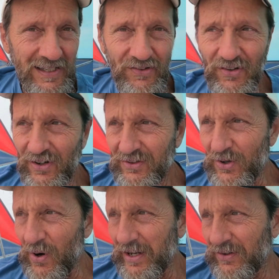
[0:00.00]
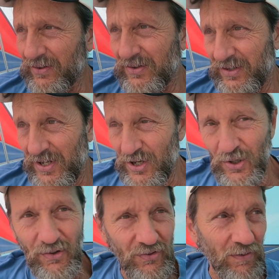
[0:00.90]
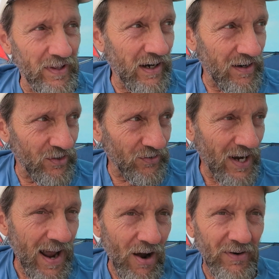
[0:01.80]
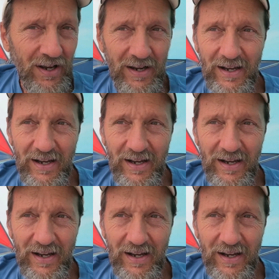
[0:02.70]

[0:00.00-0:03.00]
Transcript: that you're going to use over there in your town,